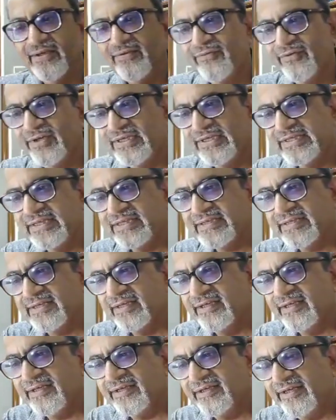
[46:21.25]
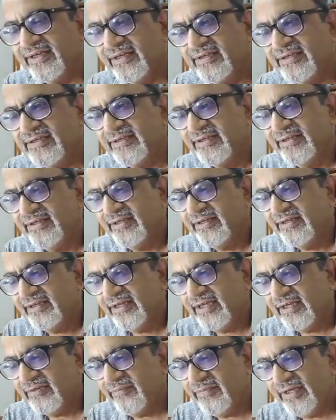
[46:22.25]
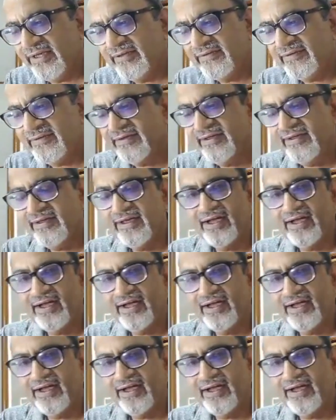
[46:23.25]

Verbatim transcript: What is external drainage? That means